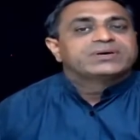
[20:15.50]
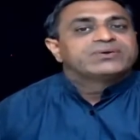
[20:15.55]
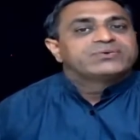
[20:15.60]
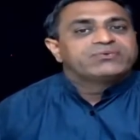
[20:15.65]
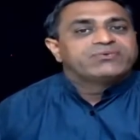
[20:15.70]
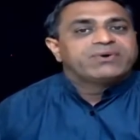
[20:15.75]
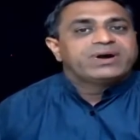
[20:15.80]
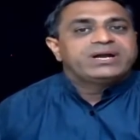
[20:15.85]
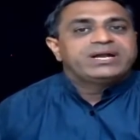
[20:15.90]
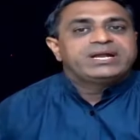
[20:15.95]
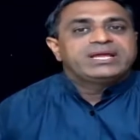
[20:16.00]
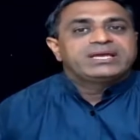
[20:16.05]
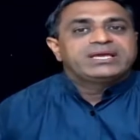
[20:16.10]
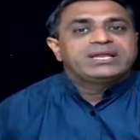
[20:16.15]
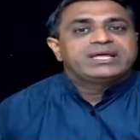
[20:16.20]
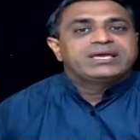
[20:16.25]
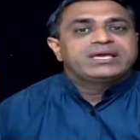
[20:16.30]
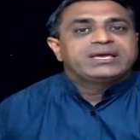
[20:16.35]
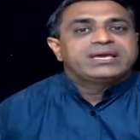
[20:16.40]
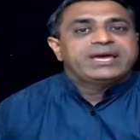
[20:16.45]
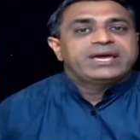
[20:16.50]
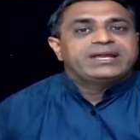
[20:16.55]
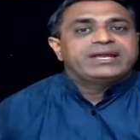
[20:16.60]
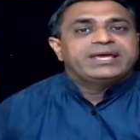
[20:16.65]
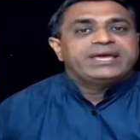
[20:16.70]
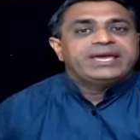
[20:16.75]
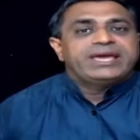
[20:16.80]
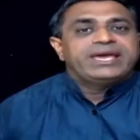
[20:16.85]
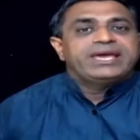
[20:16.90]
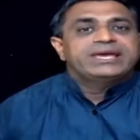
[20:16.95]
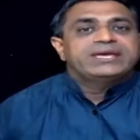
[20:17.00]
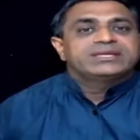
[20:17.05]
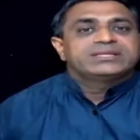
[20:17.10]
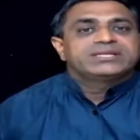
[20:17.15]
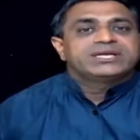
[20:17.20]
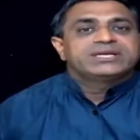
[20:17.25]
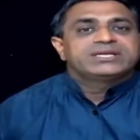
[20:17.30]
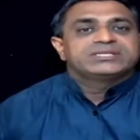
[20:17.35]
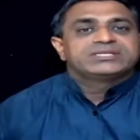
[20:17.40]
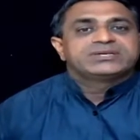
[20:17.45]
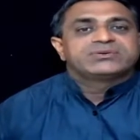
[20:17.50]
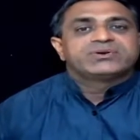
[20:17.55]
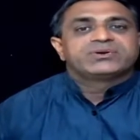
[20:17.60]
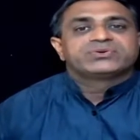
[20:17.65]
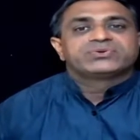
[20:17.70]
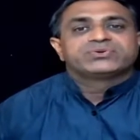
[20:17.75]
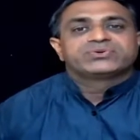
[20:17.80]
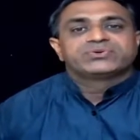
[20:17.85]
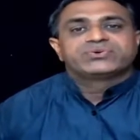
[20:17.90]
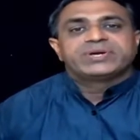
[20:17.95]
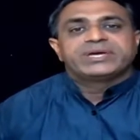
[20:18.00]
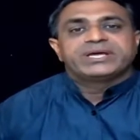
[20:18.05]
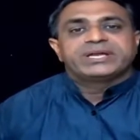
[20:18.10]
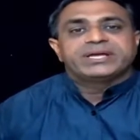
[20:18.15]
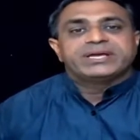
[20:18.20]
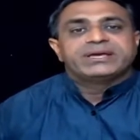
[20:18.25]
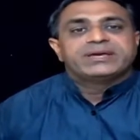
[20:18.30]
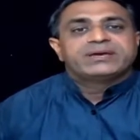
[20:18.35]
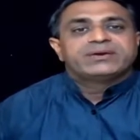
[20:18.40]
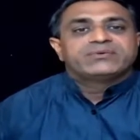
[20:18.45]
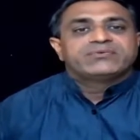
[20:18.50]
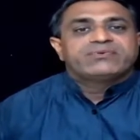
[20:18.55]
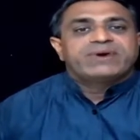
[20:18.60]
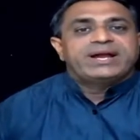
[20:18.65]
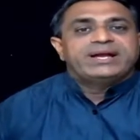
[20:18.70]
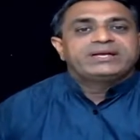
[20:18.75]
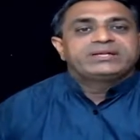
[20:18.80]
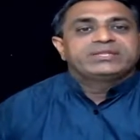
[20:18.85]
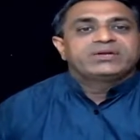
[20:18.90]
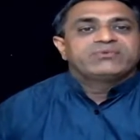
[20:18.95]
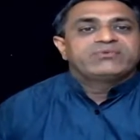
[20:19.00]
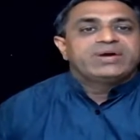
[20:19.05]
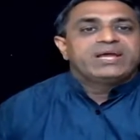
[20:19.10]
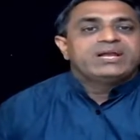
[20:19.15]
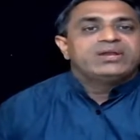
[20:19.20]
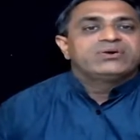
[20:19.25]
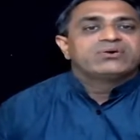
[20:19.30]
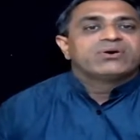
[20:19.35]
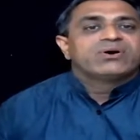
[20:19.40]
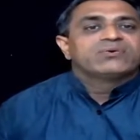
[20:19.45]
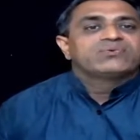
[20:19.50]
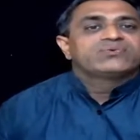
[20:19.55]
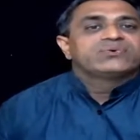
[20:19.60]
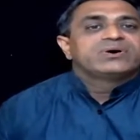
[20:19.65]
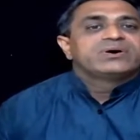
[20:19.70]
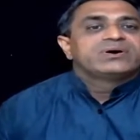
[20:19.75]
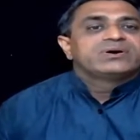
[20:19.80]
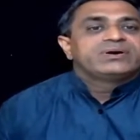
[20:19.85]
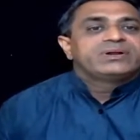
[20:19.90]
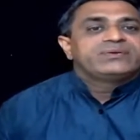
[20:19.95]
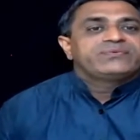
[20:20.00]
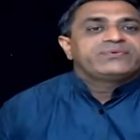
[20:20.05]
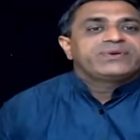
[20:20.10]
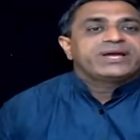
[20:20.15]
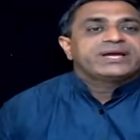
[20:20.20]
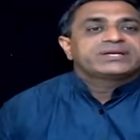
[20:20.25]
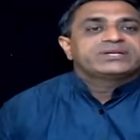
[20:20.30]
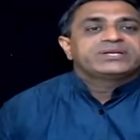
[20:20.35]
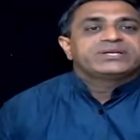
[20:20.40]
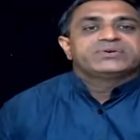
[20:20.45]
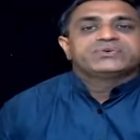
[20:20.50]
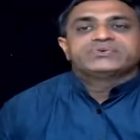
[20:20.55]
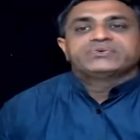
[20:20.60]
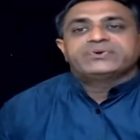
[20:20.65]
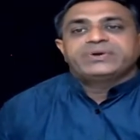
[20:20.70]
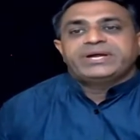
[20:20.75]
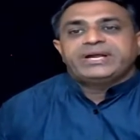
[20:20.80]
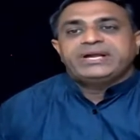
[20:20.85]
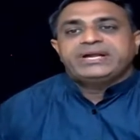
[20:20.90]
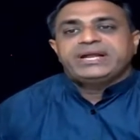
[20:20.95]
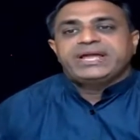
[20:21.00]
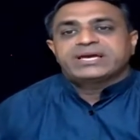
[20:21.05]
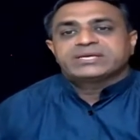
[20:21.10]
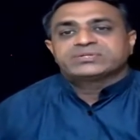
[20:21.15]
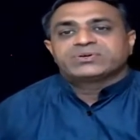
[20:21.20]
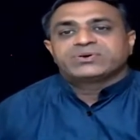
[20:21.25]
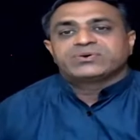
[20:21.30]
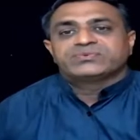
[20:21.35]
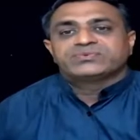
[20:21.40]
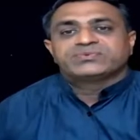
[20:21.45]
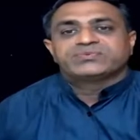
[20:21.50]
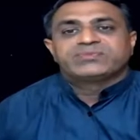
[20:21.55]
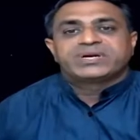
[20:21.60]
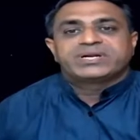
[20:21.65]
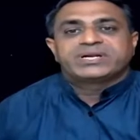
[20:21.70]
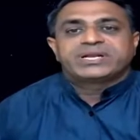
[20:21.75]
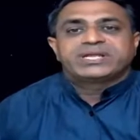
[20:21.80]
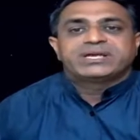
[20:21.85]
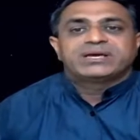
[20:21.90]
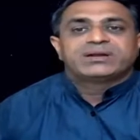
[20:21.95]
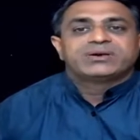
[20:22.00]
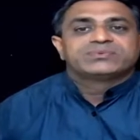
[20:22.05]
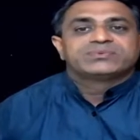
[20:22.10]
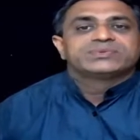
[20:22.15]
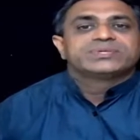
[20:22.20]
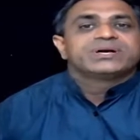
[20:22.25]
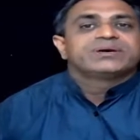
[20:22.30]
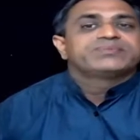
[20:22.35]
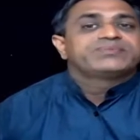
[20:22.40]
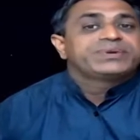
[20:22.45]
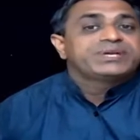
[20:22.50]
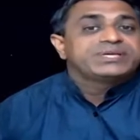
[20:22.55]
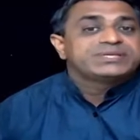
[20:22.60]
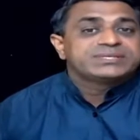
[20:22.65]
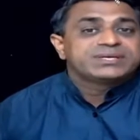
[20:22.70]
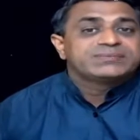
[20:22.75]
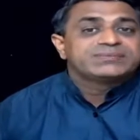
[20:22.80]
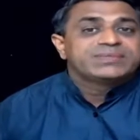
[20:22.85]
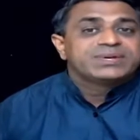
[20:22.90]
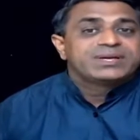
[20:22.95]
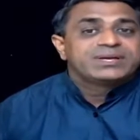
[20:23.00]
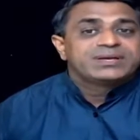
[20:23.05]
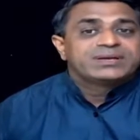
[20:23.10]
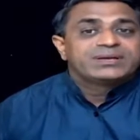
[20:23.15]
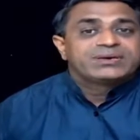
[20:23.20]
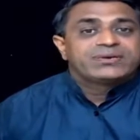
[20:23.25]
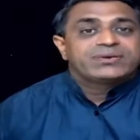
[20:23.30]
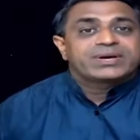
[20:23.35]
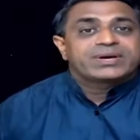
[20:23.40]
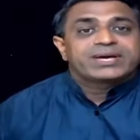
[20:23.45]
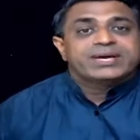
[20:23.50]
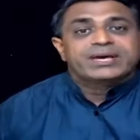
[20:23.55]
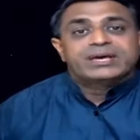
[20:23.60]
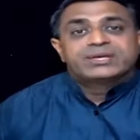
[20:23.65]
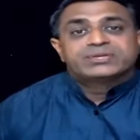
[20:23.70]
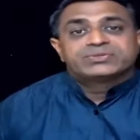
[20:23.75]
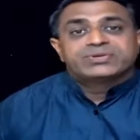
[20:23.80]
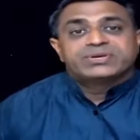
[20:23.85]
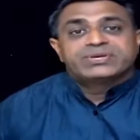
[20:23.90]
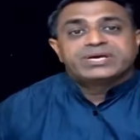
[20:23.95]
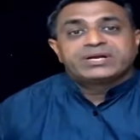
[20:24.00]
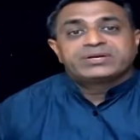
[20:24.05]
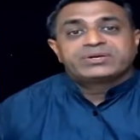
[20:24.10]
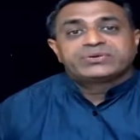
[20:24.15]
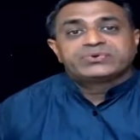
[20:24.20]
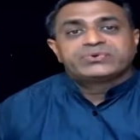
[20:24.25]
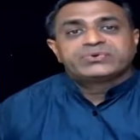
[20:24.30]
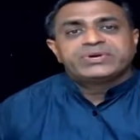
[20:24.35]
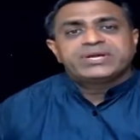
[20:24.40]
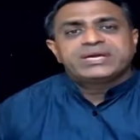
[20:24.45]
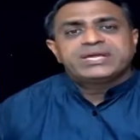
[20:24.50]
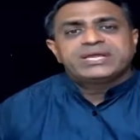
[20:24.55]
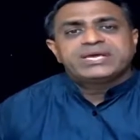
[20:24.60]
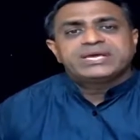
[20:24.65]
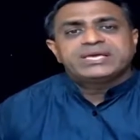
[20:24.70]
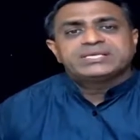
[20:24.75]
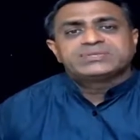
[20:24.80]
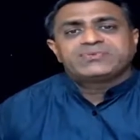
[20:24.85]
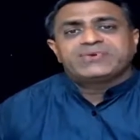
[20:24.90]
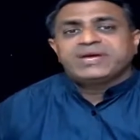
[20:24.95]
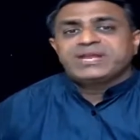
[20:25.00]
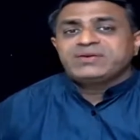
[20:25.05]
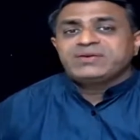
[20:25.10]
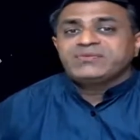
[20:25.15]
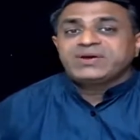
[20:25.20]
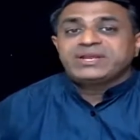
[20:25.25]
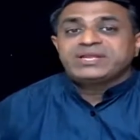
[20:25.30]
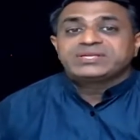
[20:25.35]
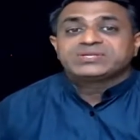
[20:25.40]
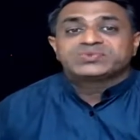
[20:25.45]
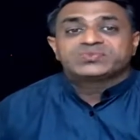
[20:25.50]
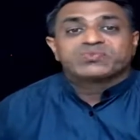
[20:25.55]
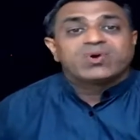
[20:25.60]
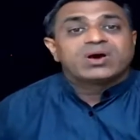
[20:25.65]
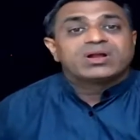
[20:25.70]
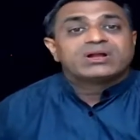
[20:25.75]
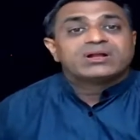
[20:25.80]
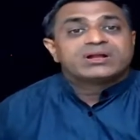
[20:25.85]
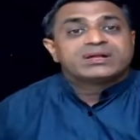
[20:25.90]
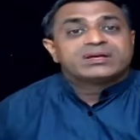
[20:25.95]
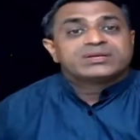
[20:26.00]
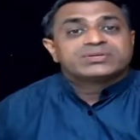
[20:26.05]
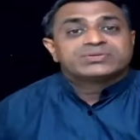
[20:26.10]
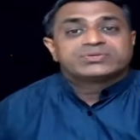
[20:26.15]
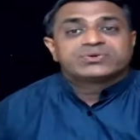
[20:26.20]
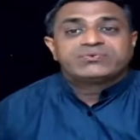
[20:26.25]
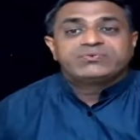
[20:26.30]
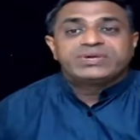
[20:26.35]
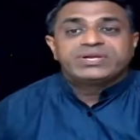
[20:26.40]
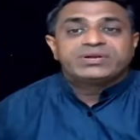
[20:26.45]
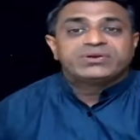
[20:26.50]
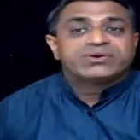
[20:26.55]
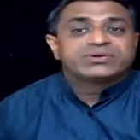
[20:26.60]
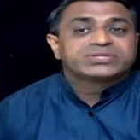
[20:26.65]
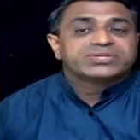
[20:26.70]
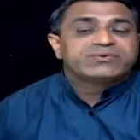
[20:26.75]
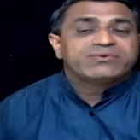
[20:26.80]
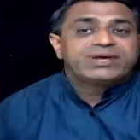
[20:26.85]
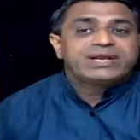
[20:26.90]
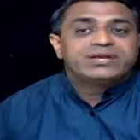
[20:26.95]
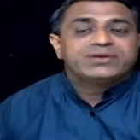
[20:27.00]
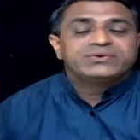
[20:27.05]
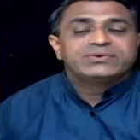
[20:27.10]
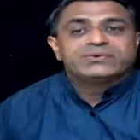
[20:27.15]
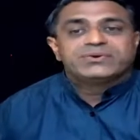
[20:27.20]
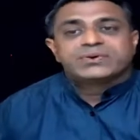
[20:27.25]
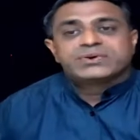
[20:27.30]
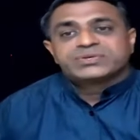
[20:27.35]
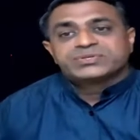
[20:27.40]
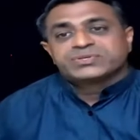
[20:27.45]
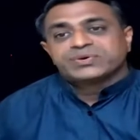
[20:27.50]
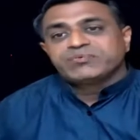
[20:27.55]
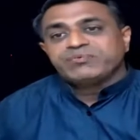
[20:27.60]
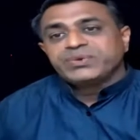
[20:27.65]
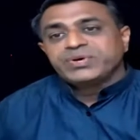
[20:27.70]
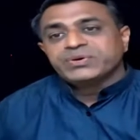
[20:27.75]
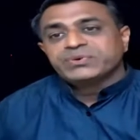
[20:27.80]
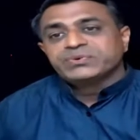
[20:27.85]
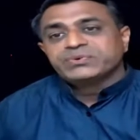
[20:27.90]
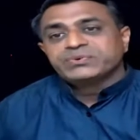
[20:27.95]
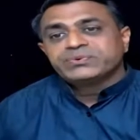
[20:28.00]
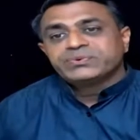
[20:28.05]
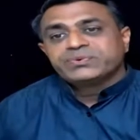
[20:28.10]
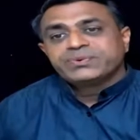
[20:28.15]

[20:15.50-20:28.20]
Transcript: 1 degree and A, that is equal to 2 degree. Find the value of refractive index of material of the prism. Okay, so here 2 degree is very small. So we know the value. So mu